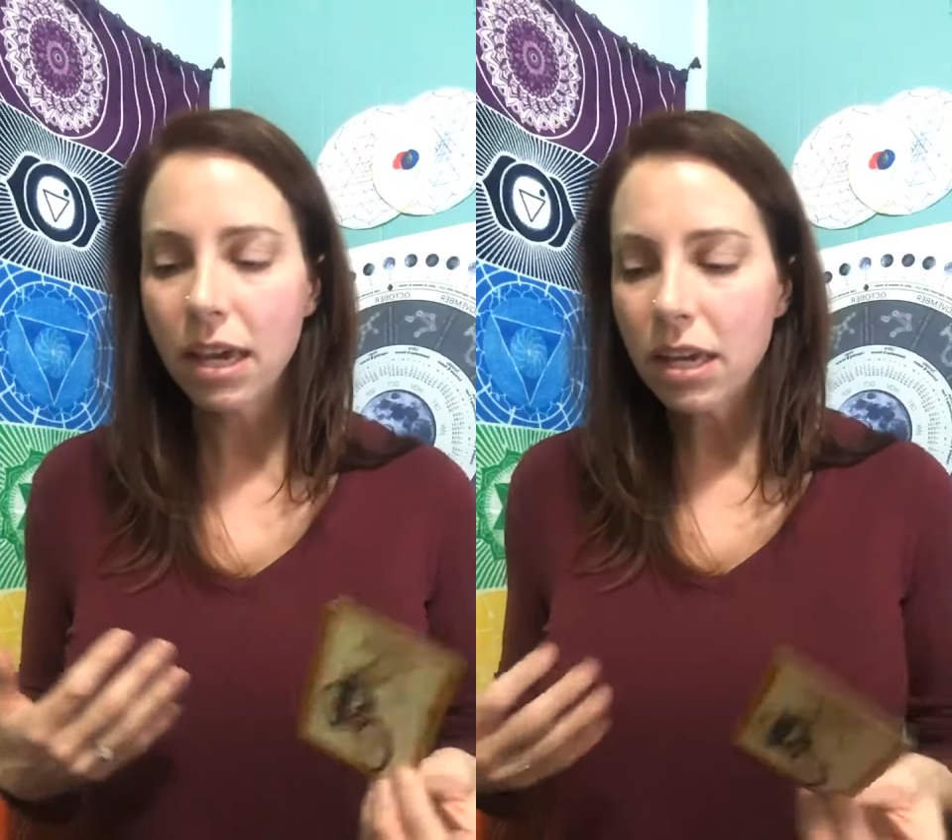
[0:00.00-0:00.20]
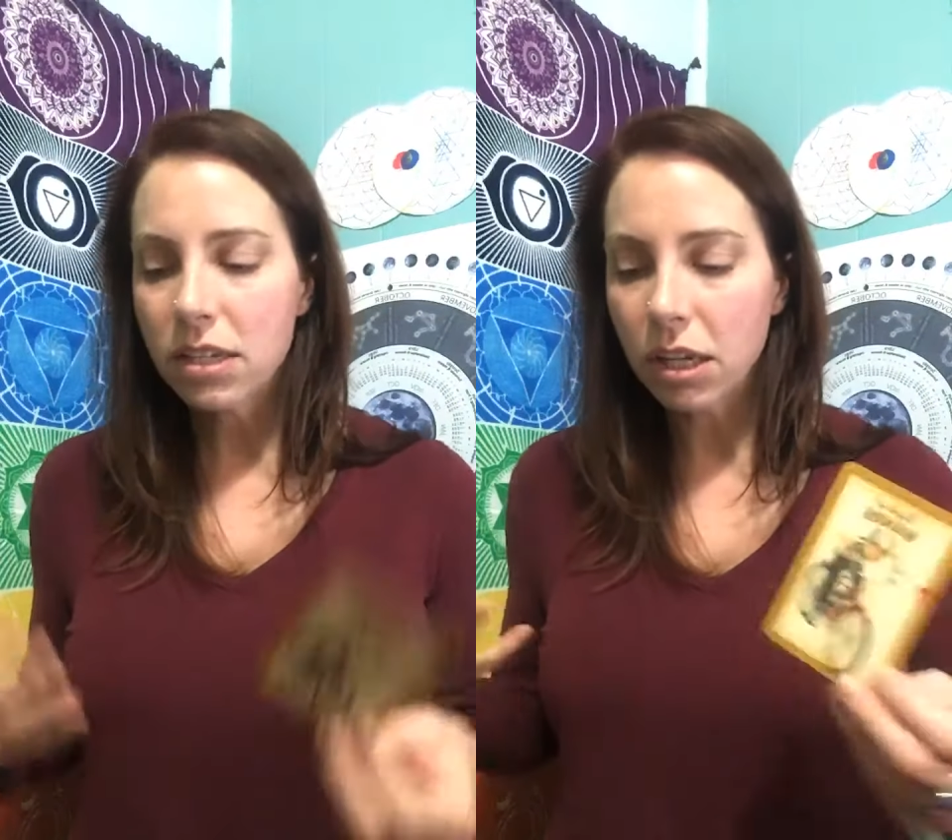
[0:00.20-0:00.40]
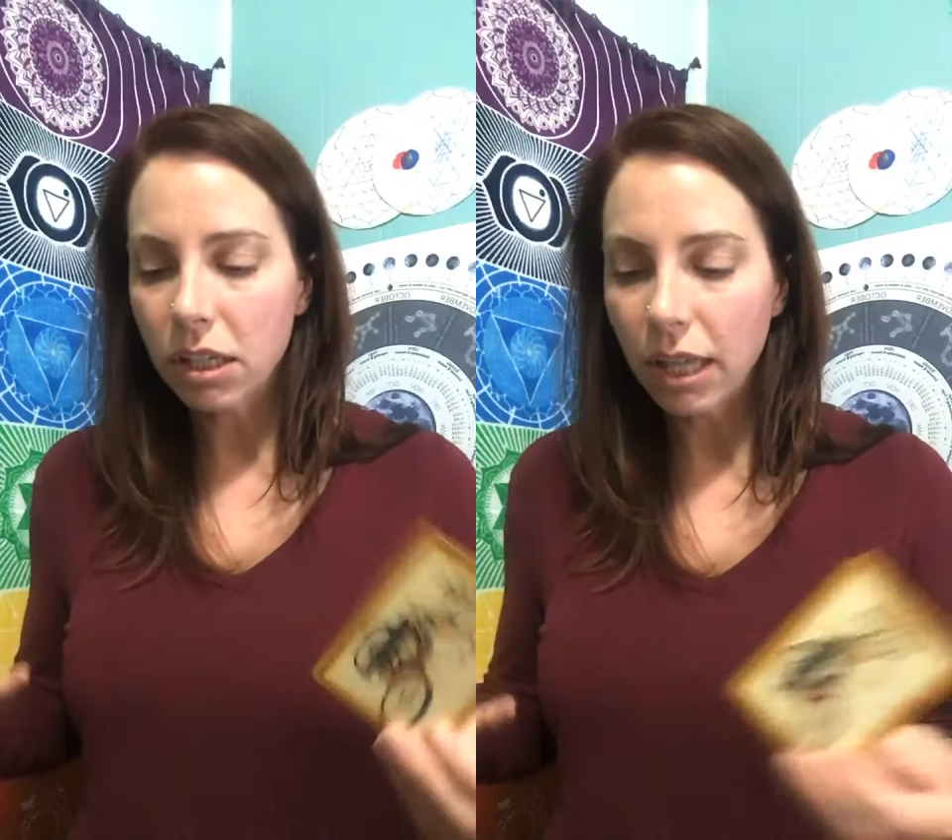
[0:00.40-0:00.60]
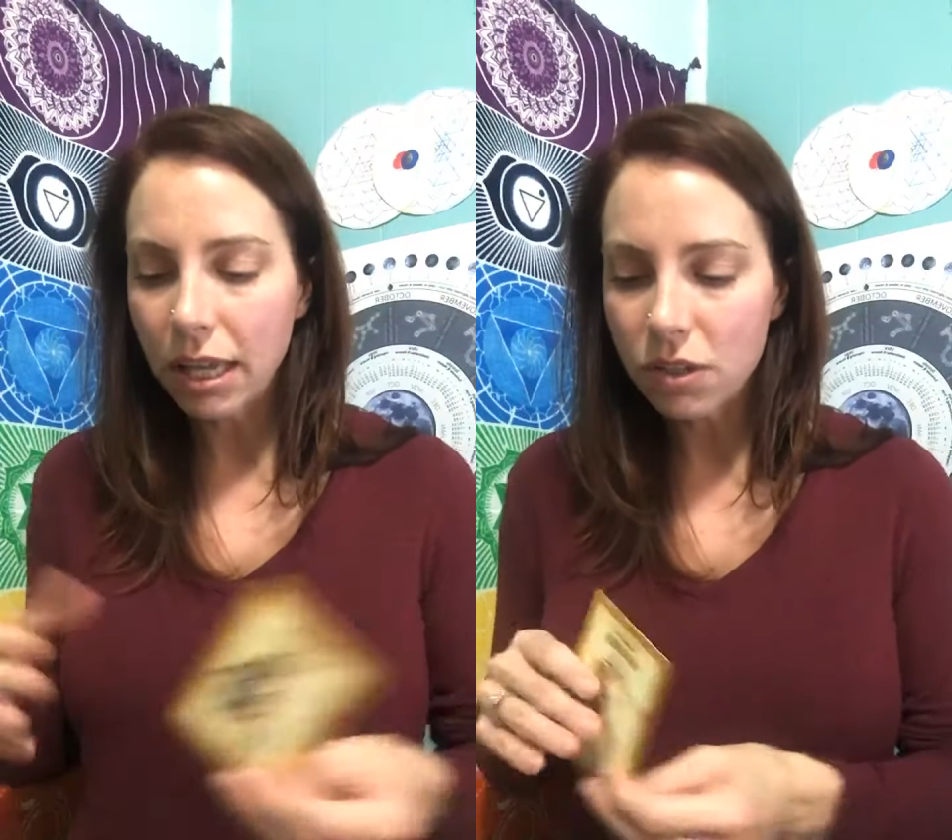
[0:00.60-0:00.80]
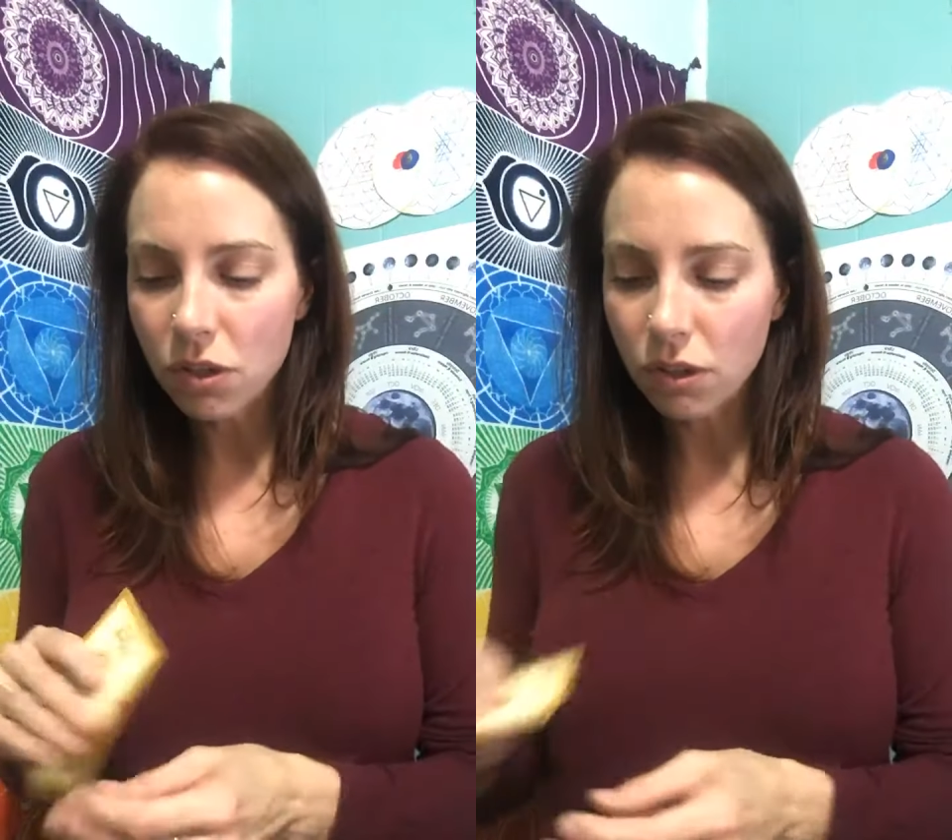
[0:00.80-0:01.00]
to
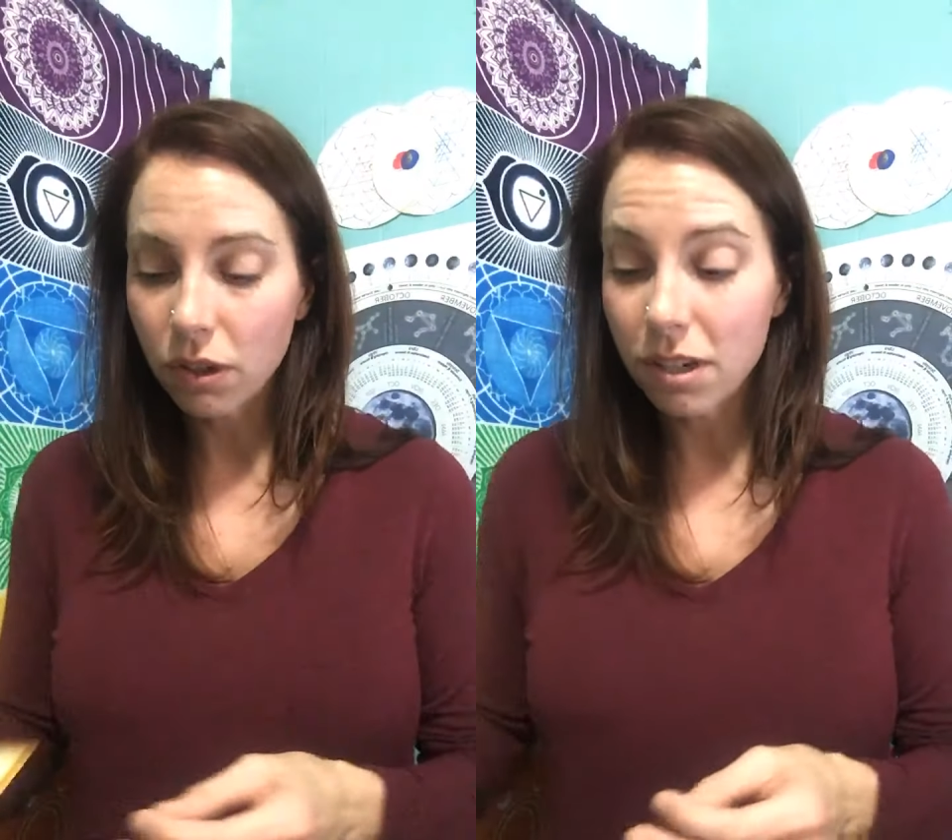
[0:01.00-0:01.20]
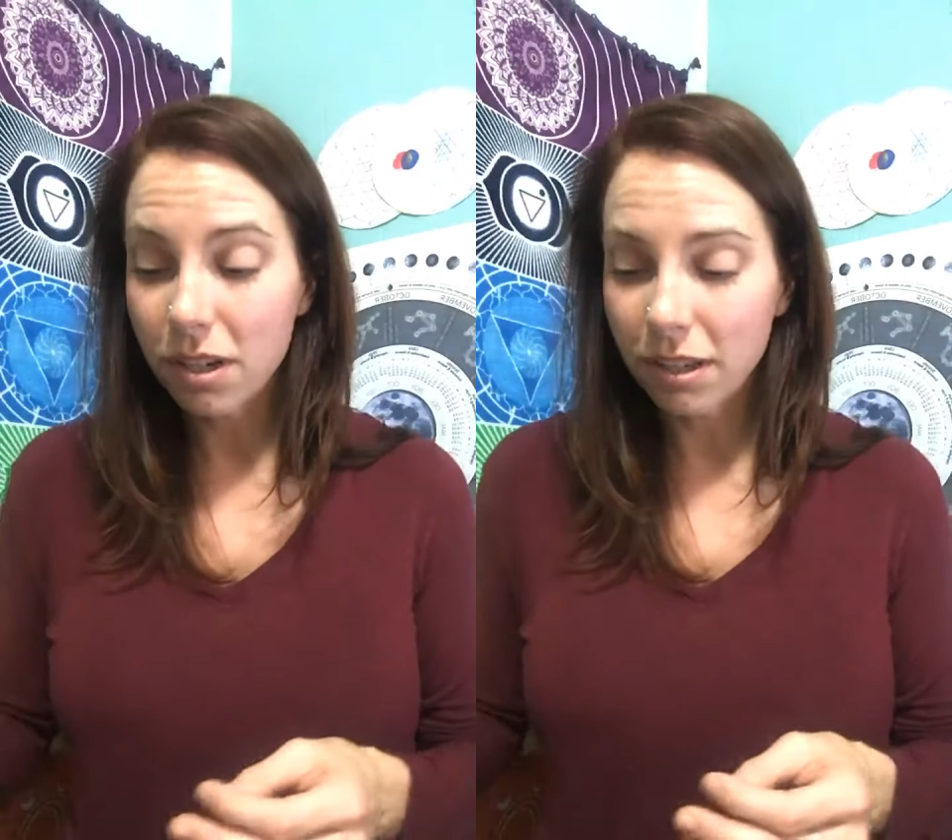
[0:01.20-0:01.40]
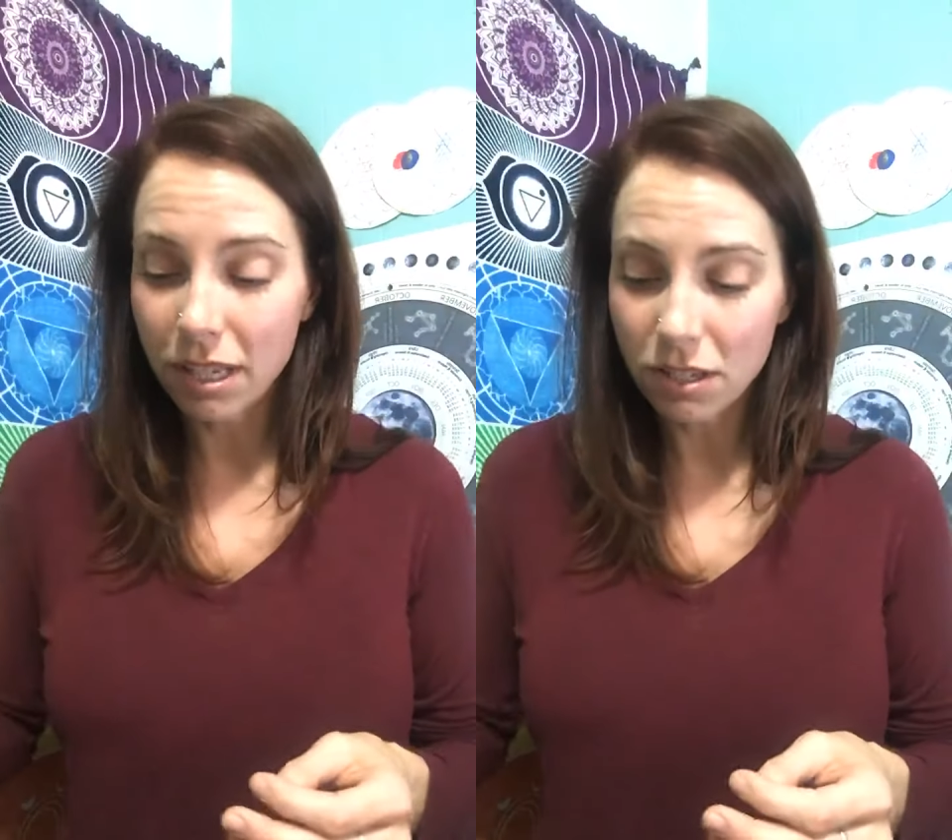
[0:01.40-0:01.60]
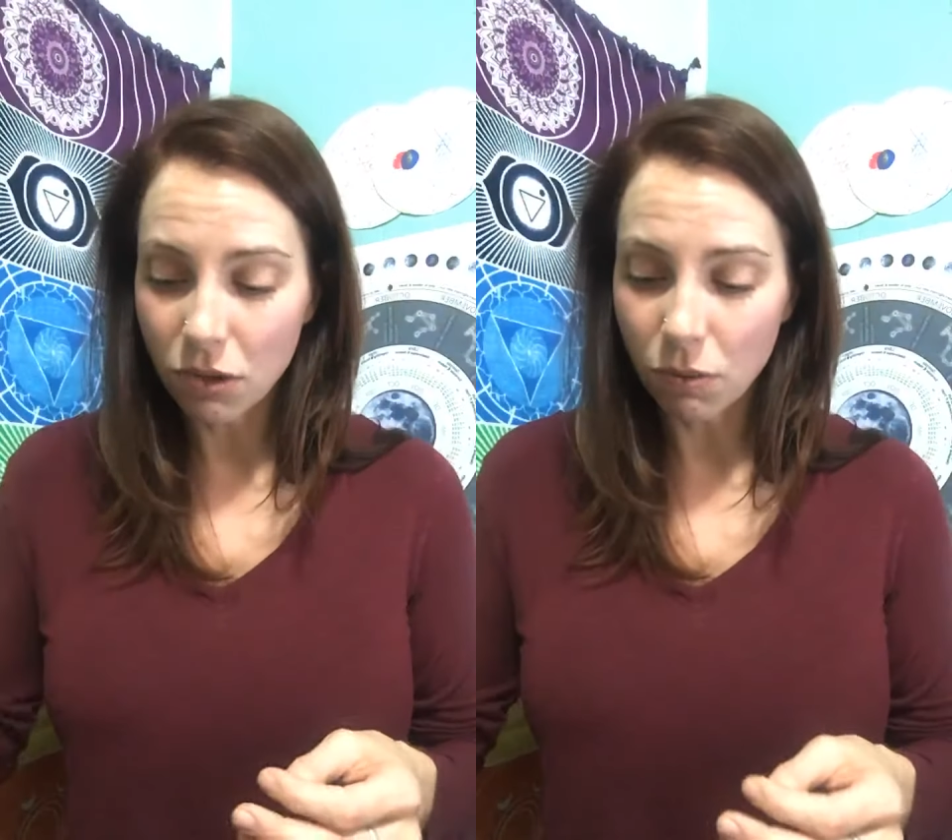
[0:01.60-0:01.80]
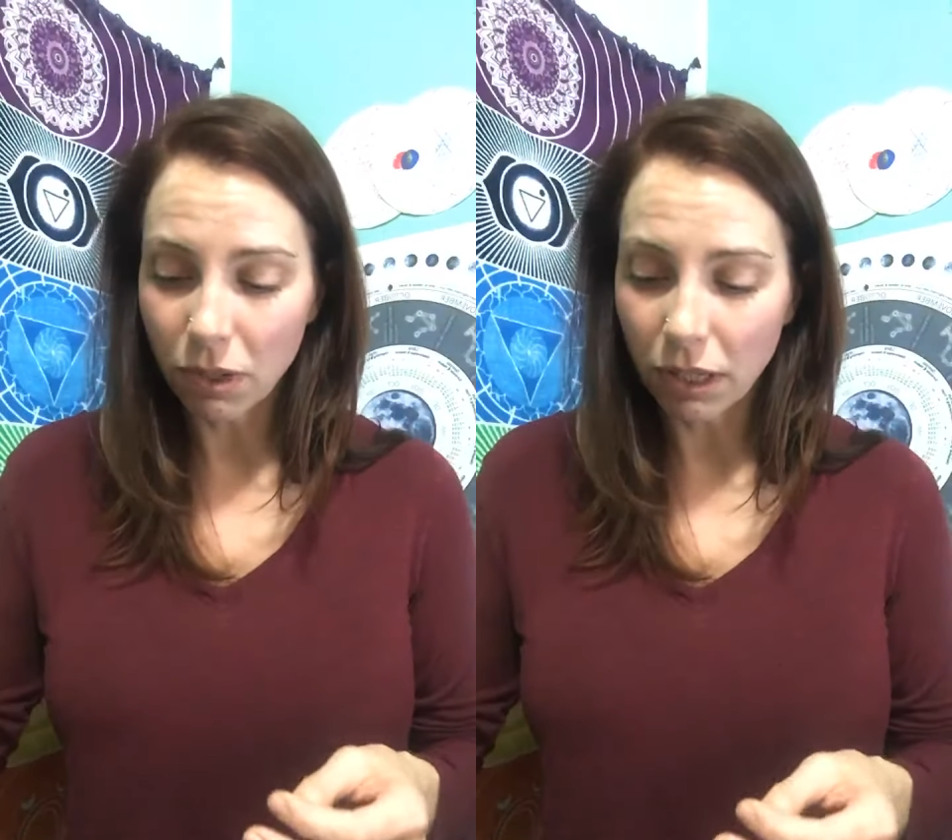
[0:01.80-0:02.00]
cleanse
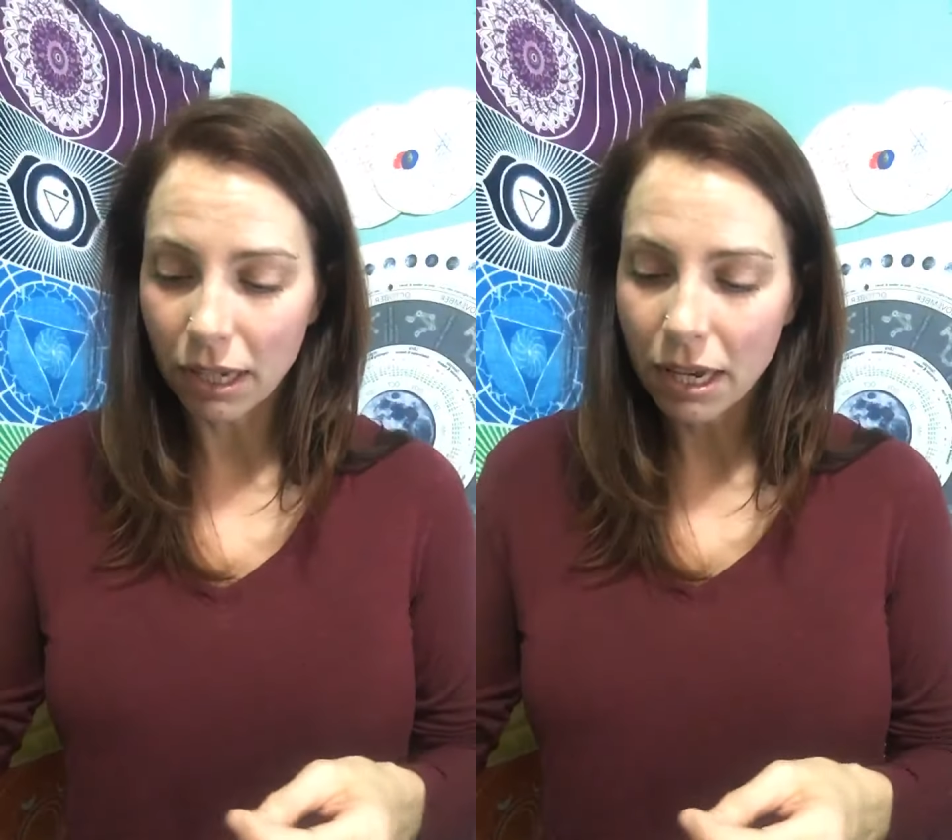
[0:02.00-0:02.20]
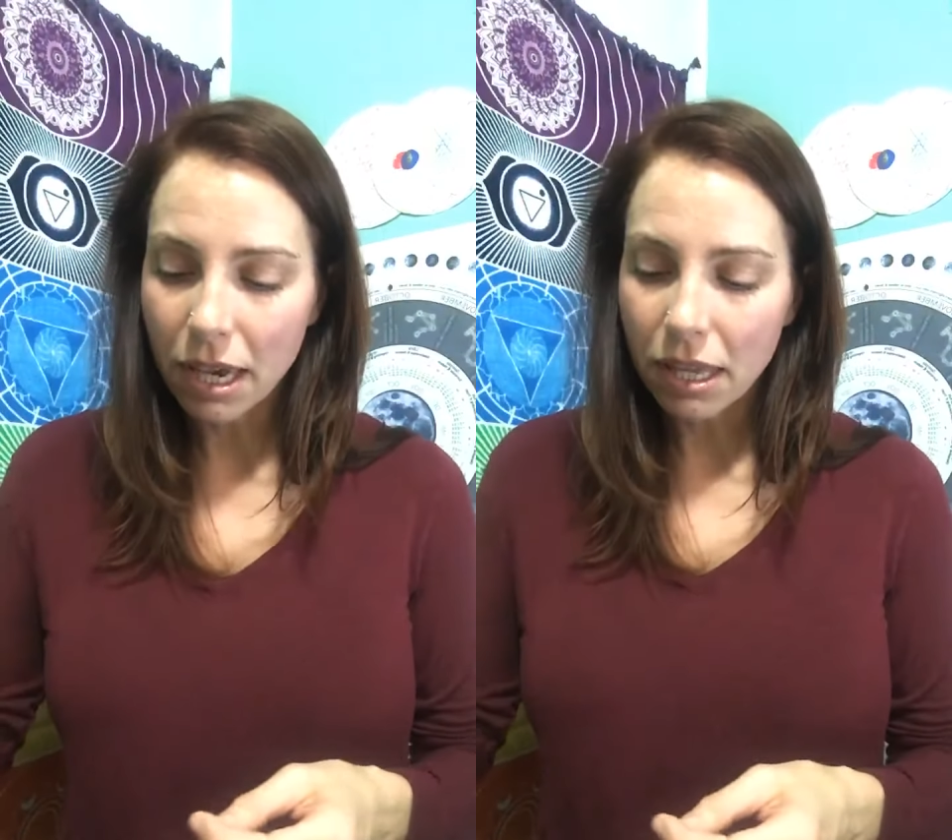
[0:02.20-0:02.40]
you, really.